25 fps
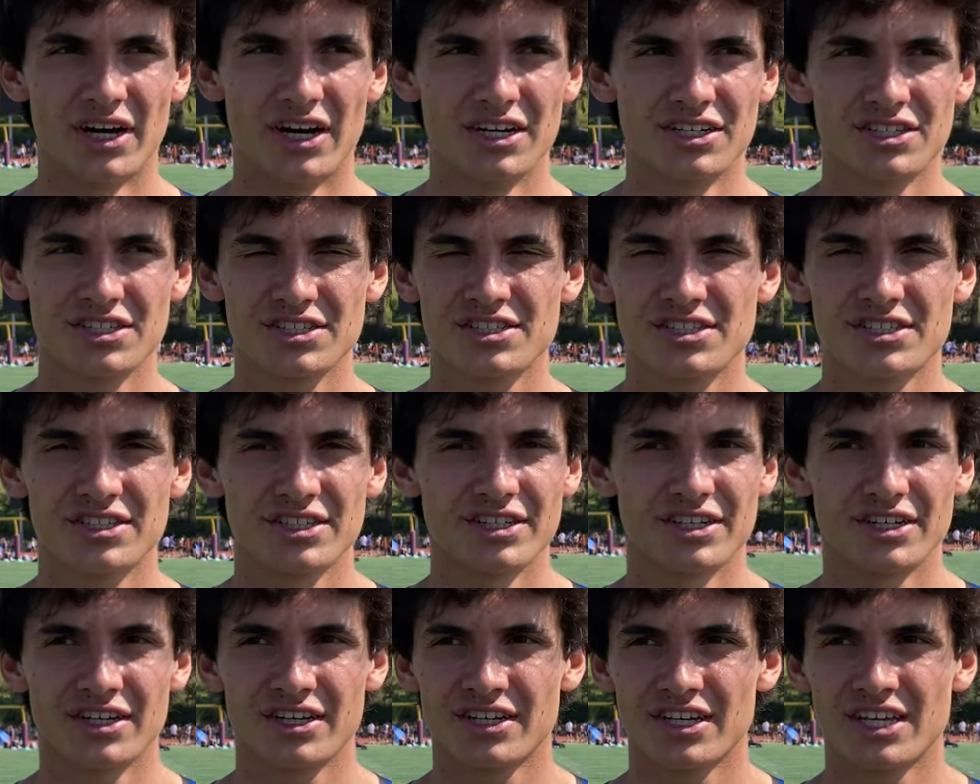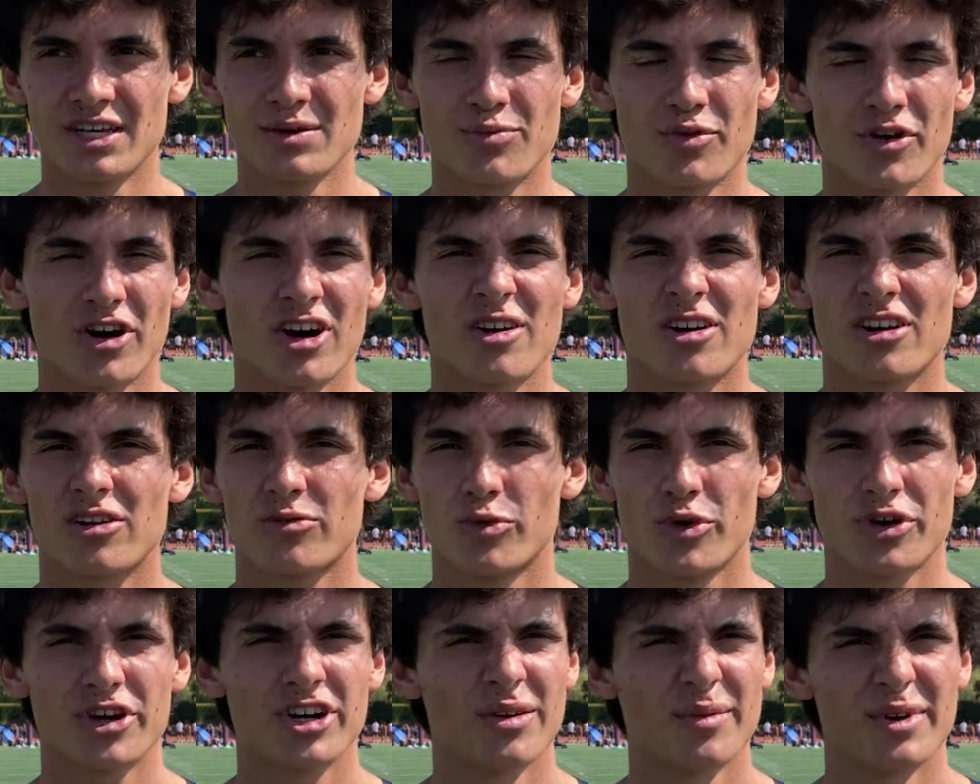Just to keep
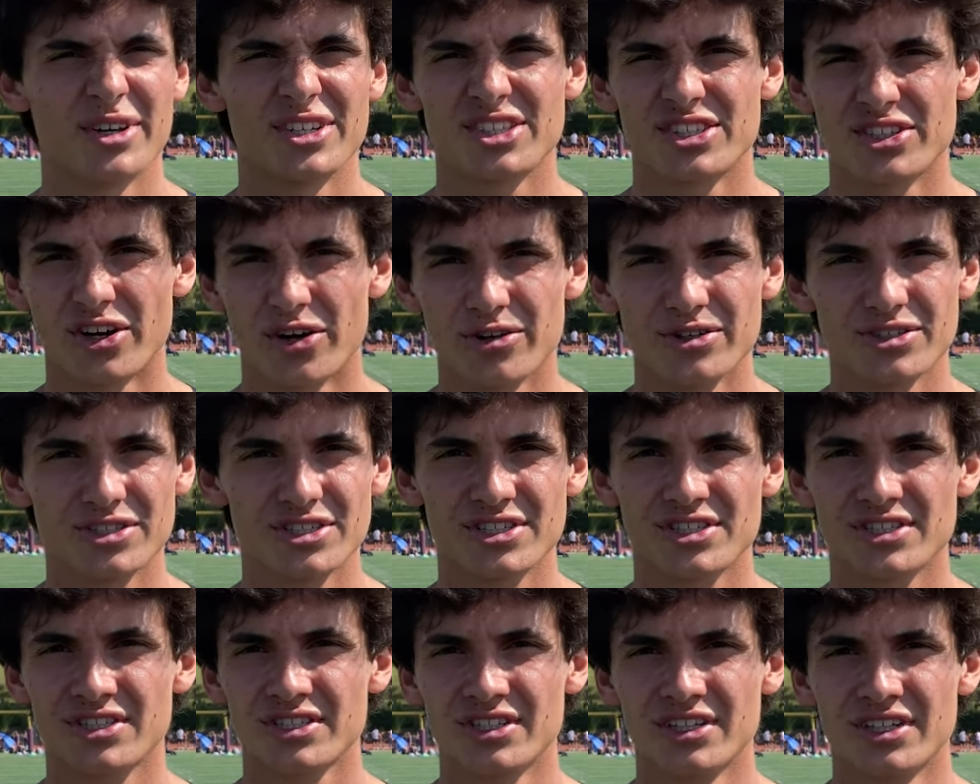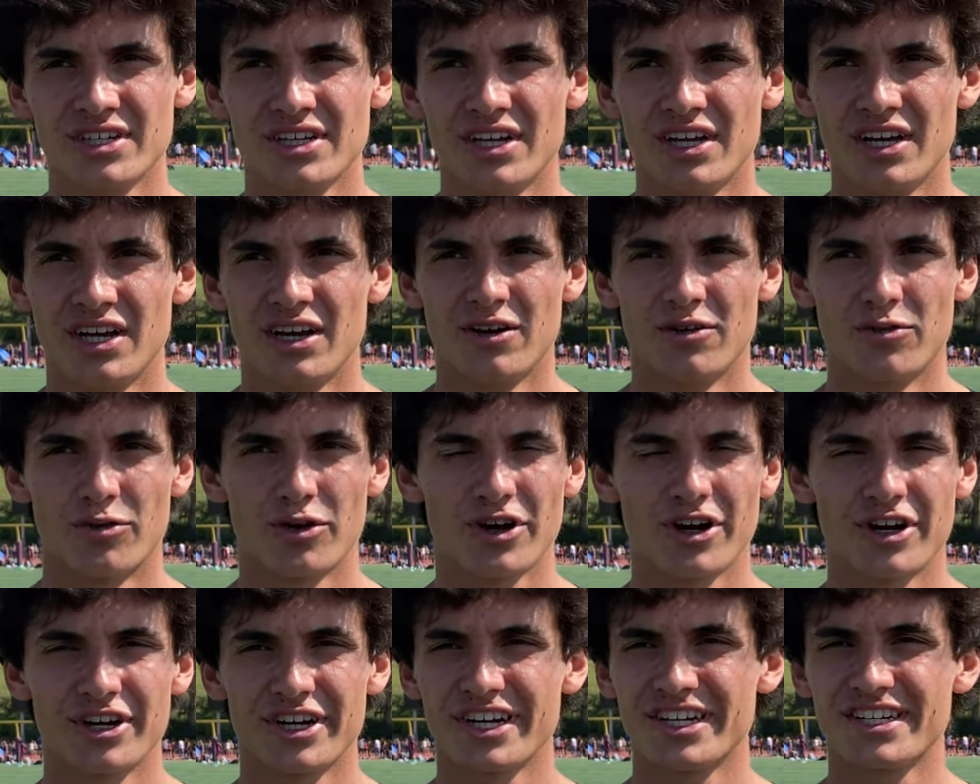working on my starts,
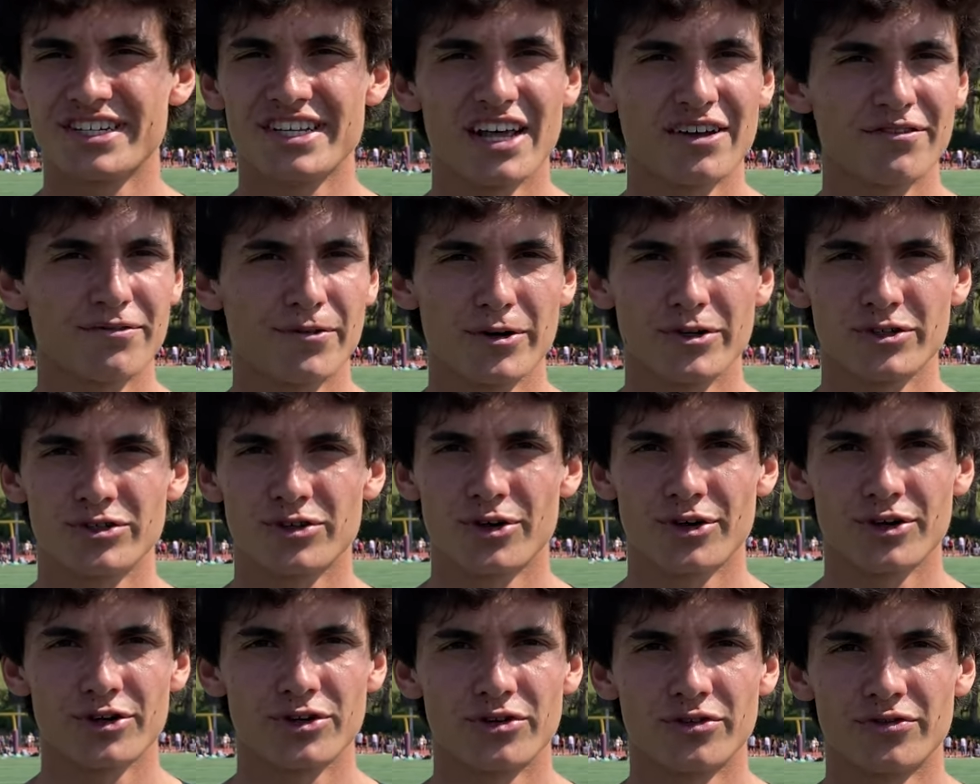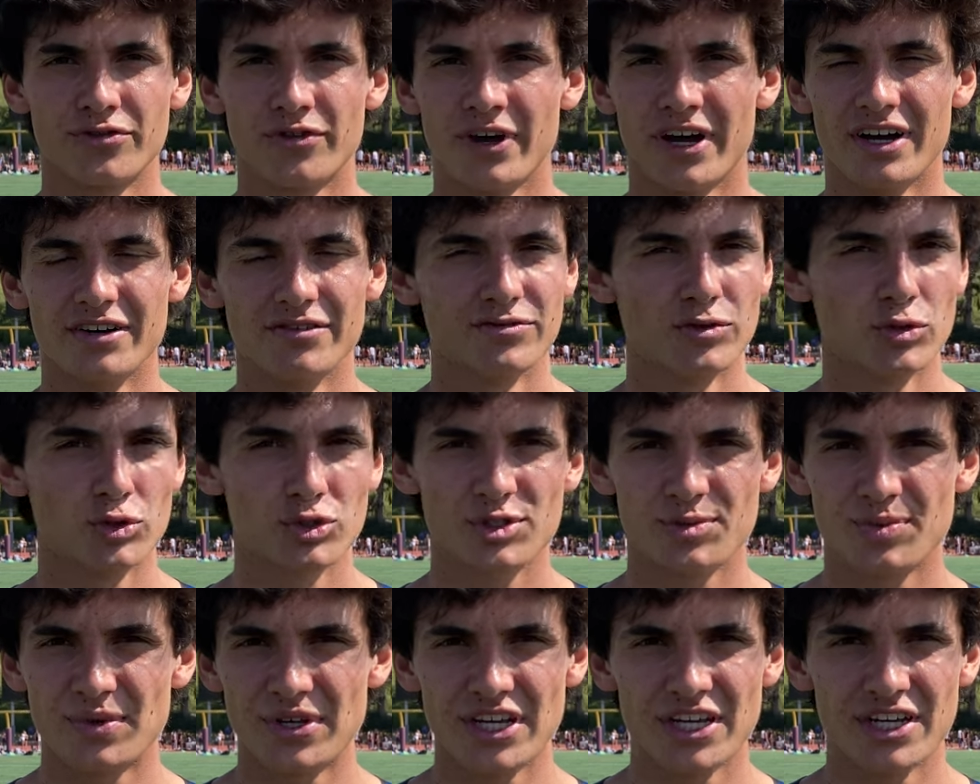work on getting to that first hurdle at full
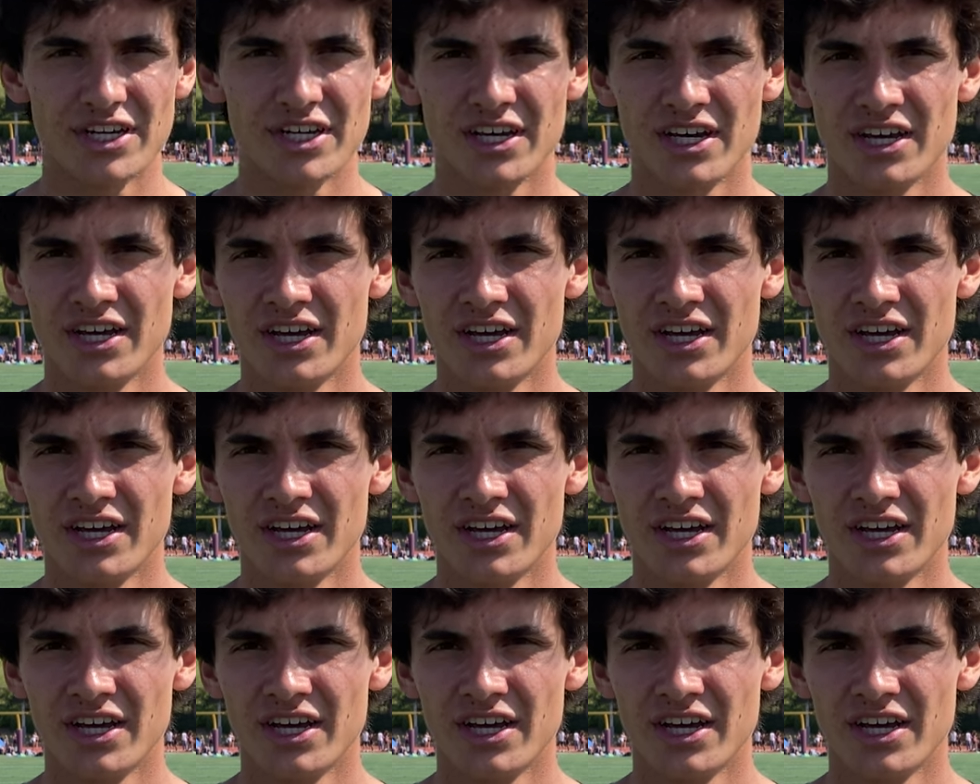speed,